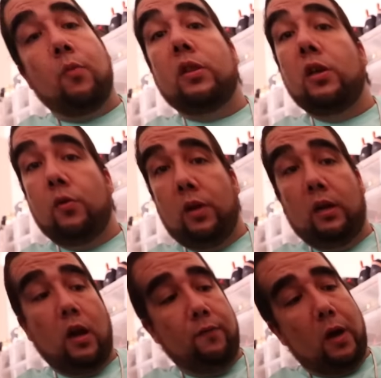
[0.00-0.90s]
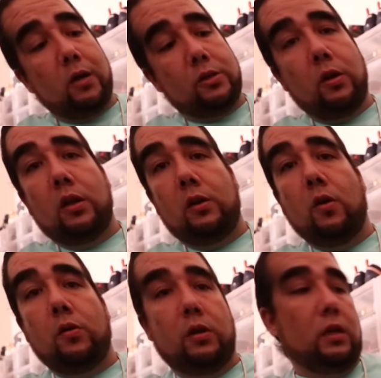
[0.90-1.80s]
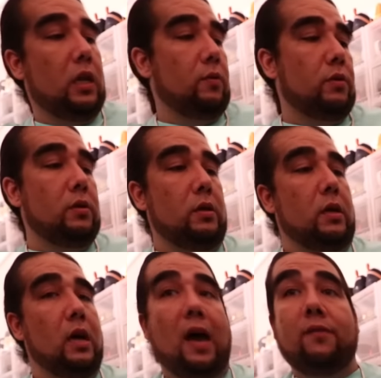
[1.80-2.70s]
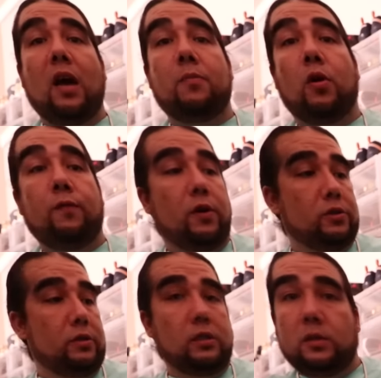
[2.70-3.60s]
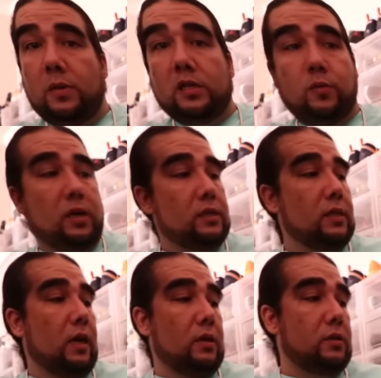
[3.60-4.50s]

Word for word: With the green, I'll, I'll show you the gold on the other one. I've got both versions is the best way to say it.